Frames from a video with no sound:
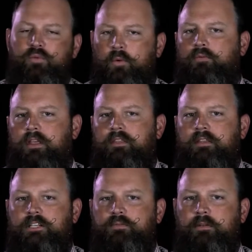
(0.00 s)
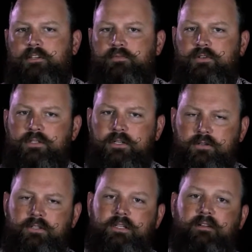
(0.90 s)
what we really think Splunk's most
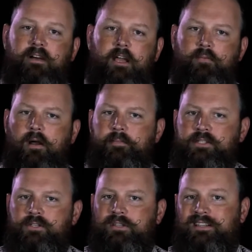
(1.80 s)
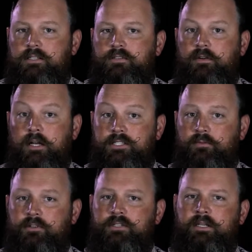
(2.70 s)
interesting value proposition is for
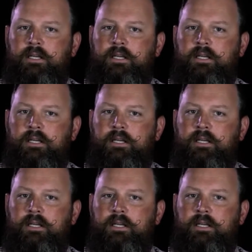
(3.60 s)
customers,